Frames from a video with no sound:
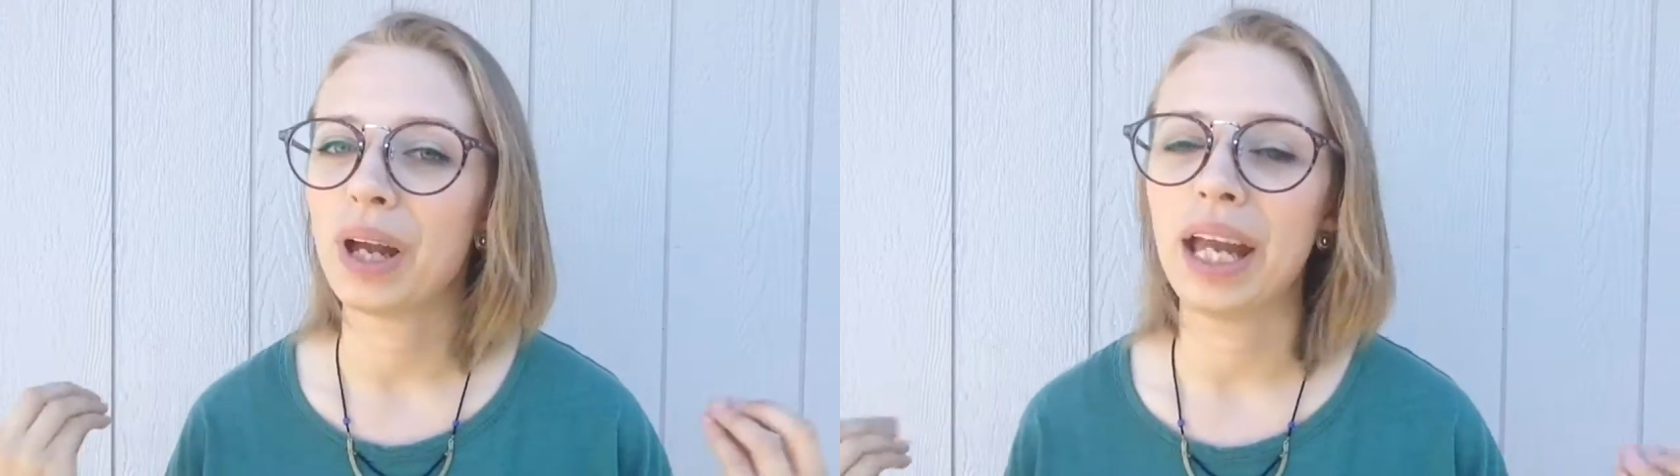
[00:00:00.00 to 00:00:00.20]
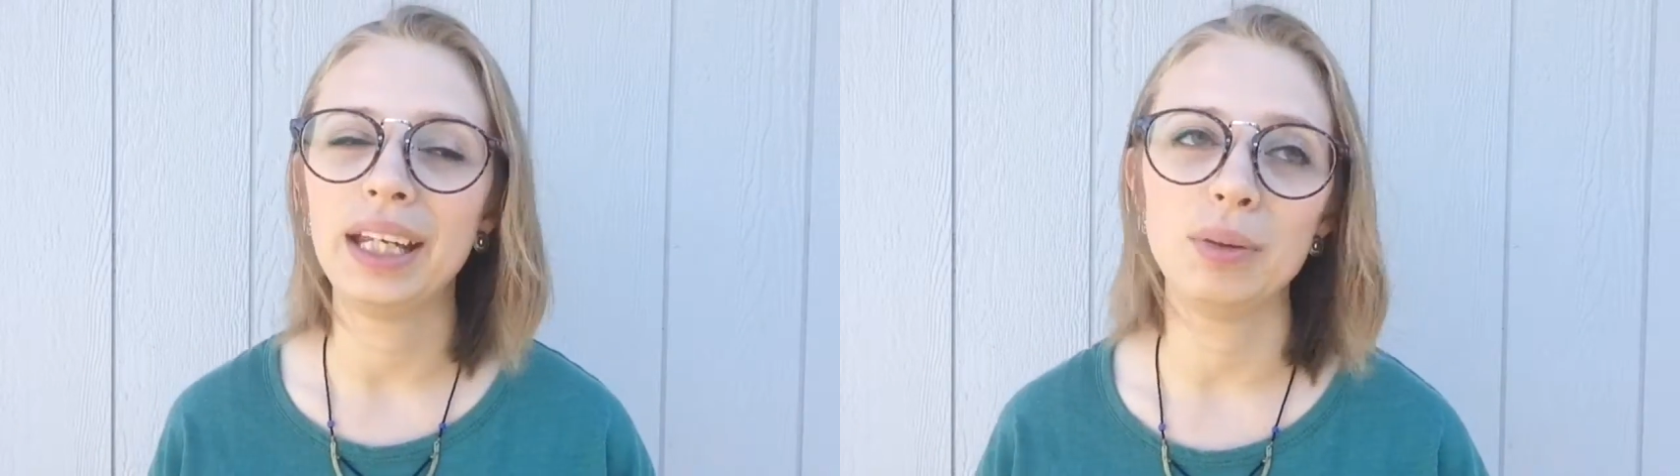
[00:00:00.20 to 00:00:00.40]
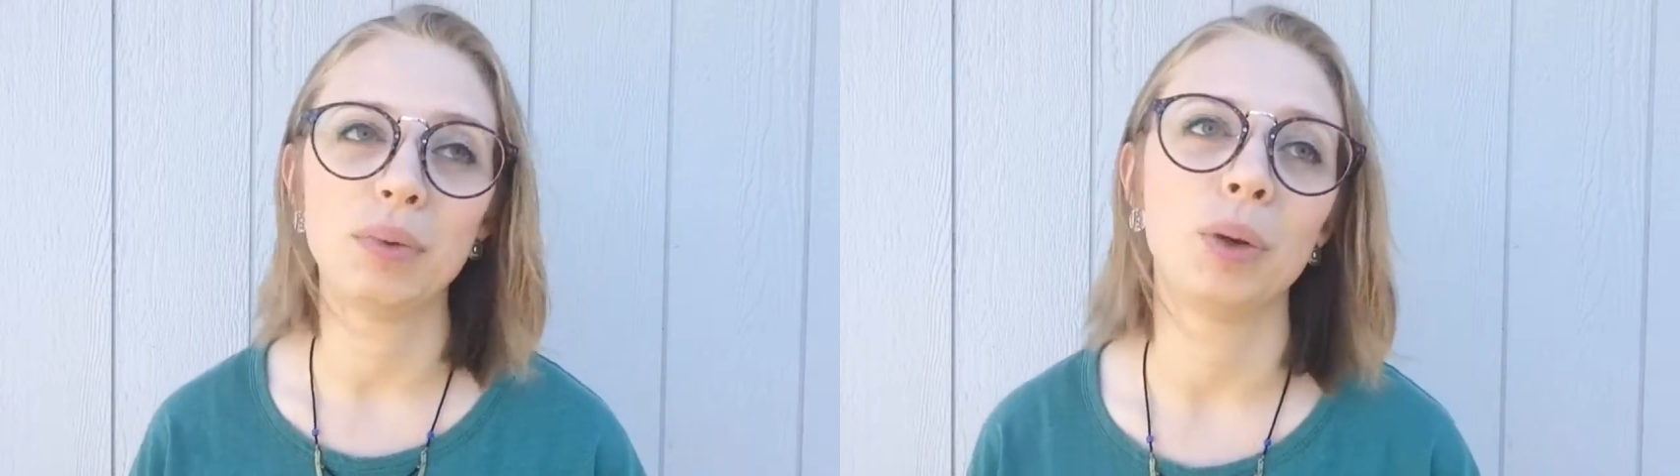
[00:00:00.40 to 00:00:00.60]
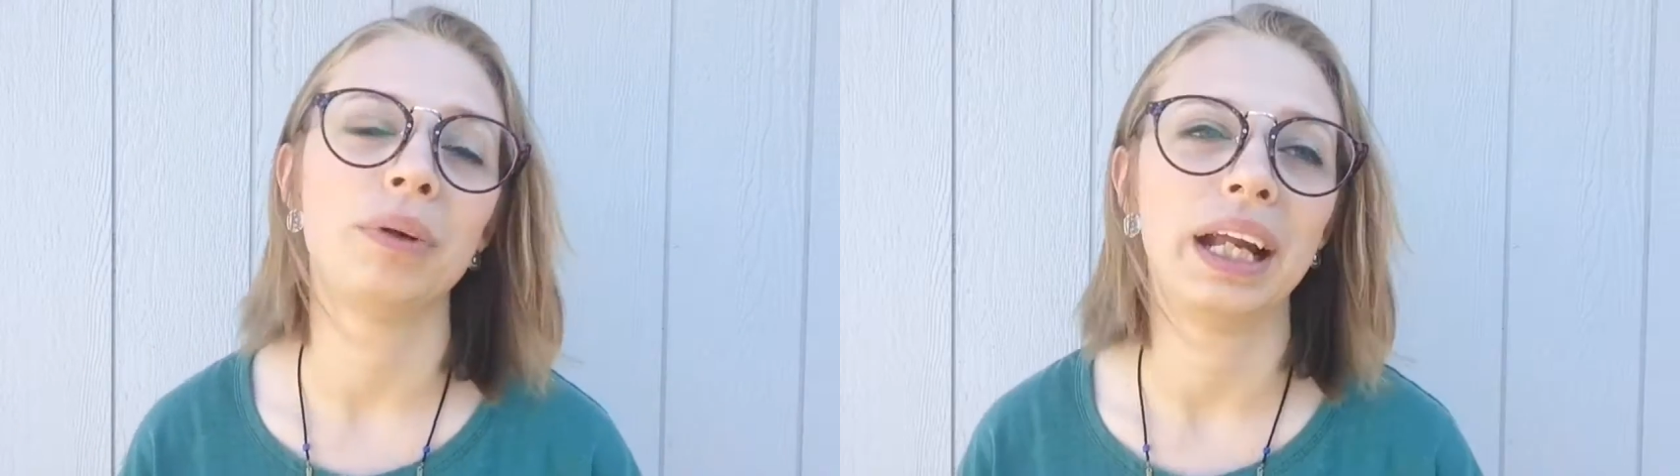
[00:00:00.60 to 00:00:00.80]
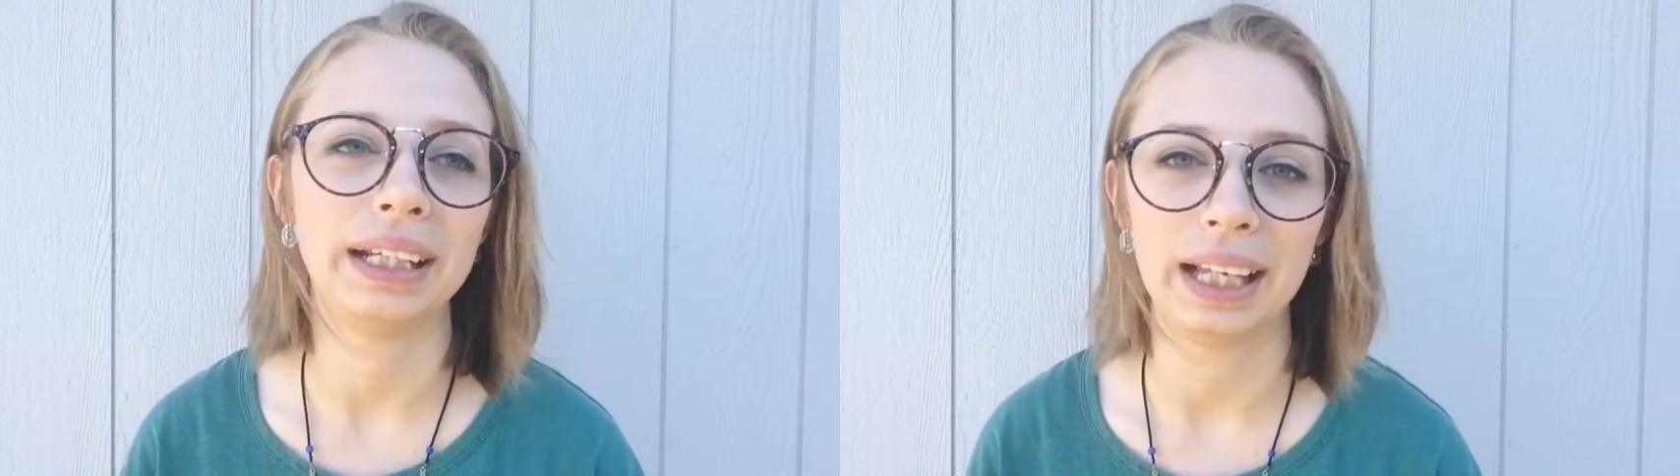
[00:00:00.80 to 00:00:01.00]
any
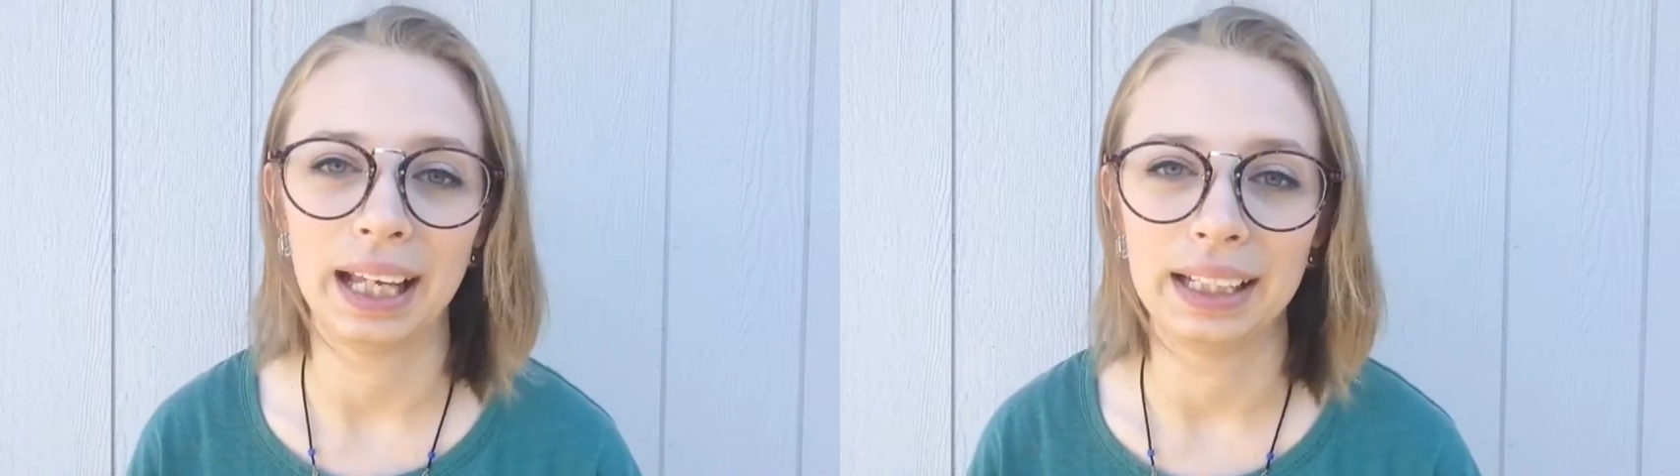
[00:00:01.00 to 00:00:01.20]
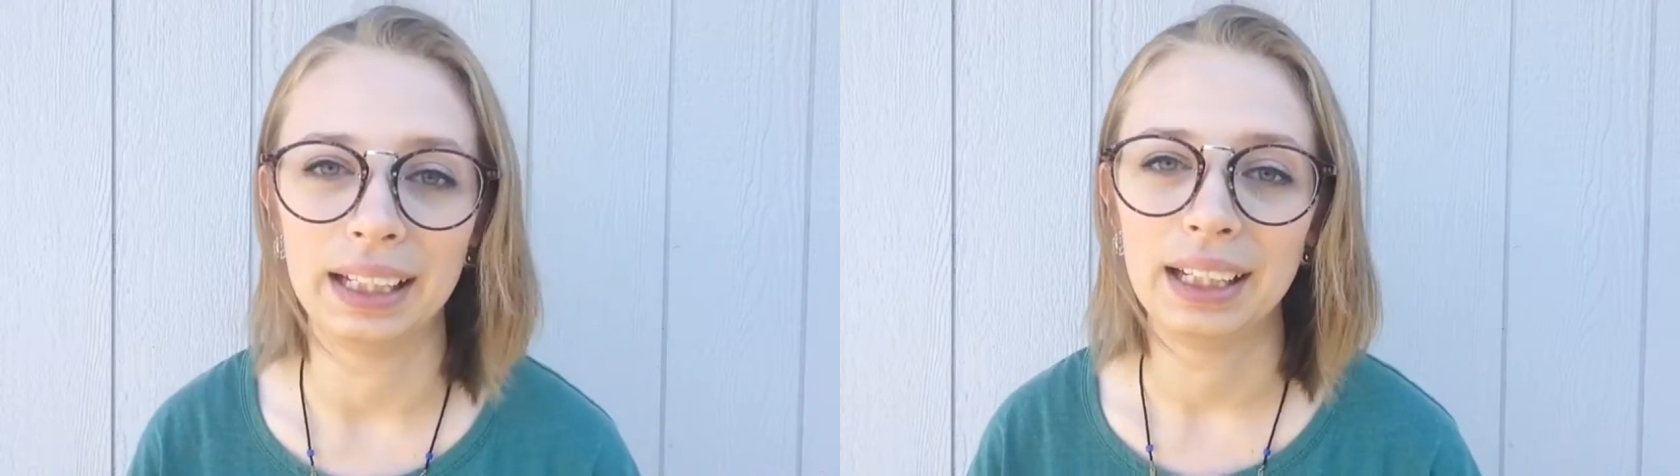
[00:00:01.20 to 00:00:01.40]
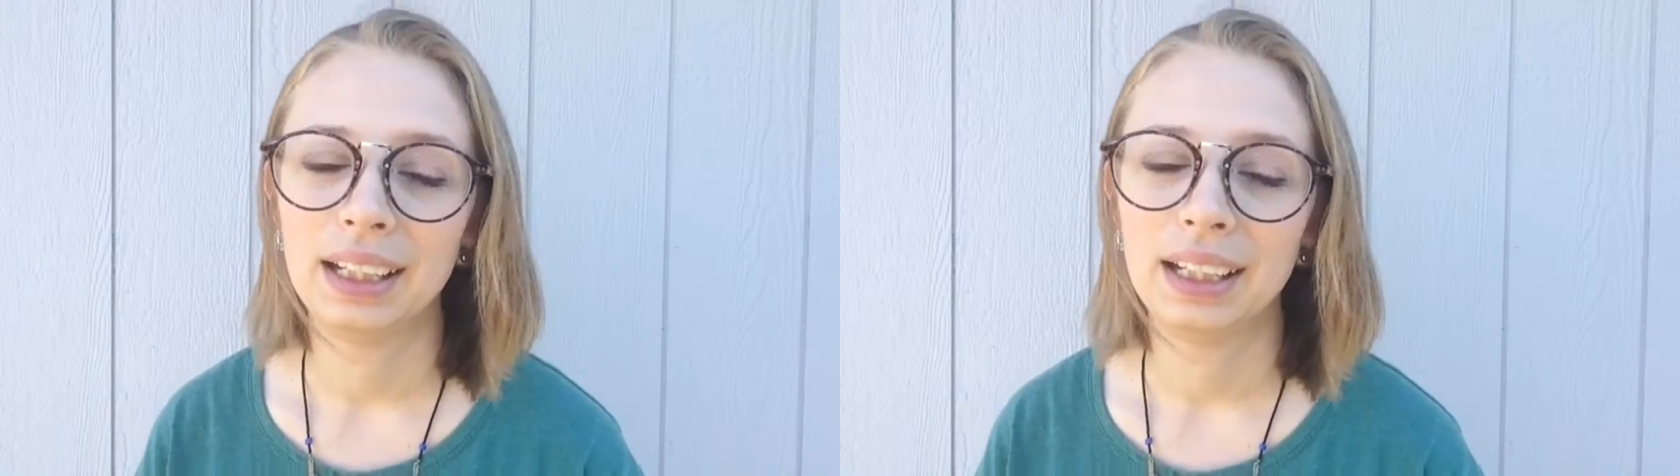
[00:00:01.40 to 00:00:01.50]
moment I can,